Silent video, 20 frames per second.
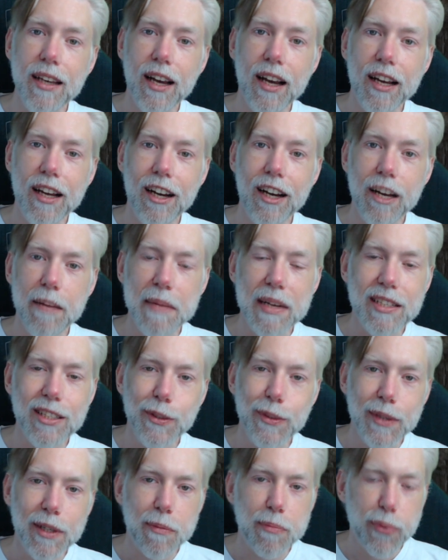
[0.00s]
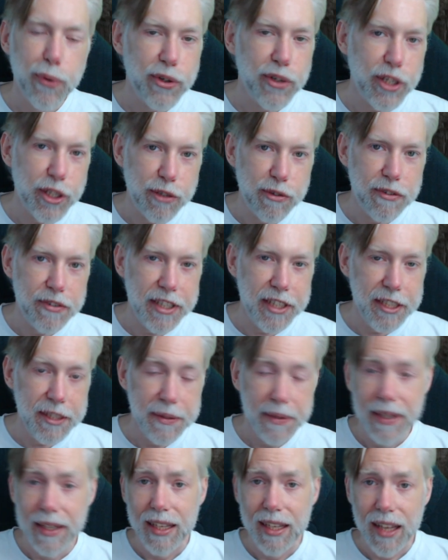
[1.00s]
I'm actually doing a product review,
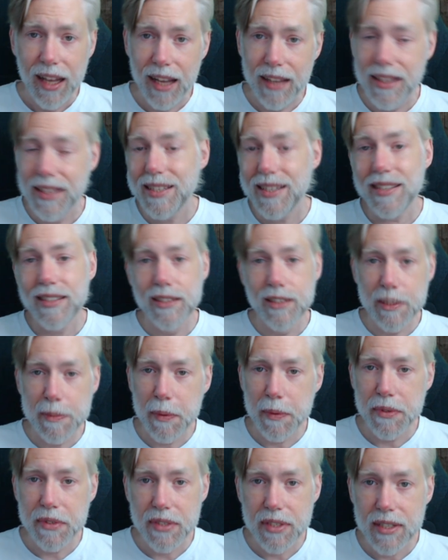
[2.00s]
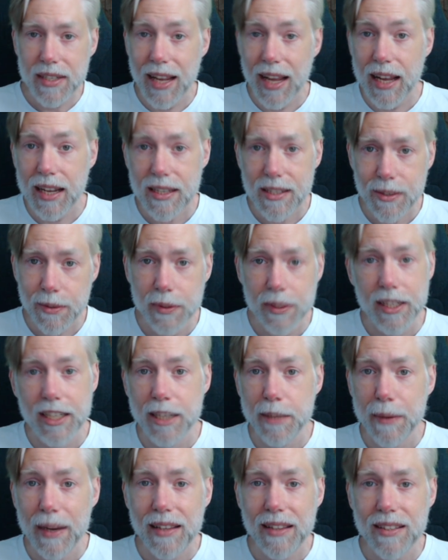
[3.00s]
and this isn't sponsored at all
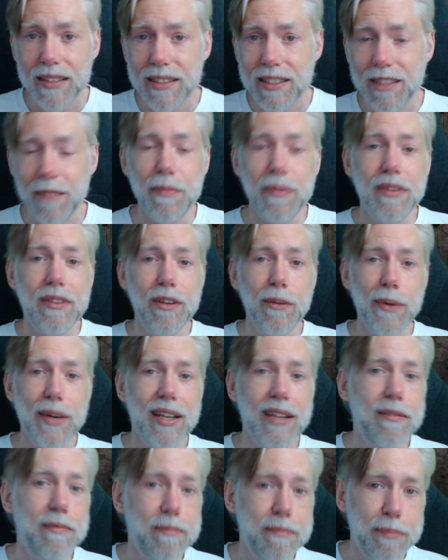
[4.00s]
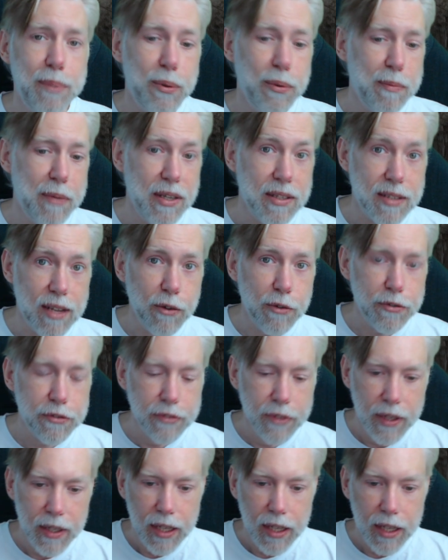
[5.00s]
anyway. This is something I went out and bought myself.